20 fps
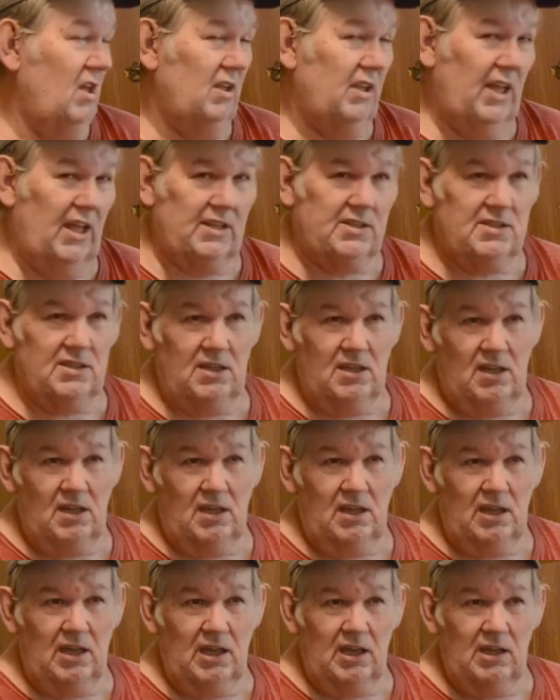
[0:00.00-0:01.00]
that's
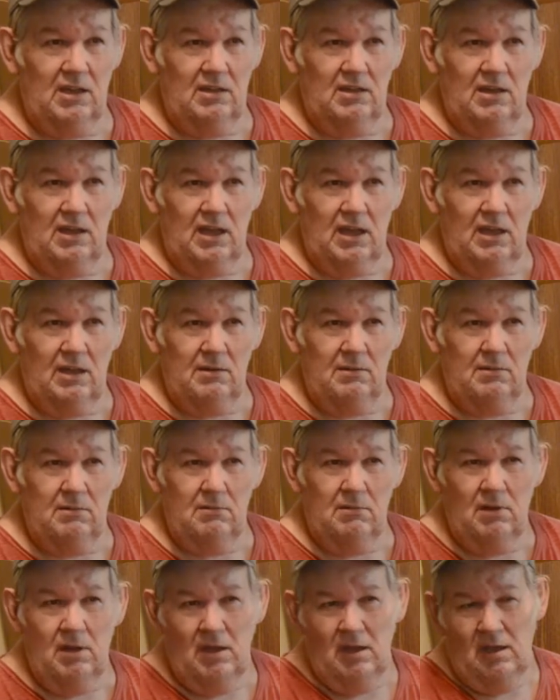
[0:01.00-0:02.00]
in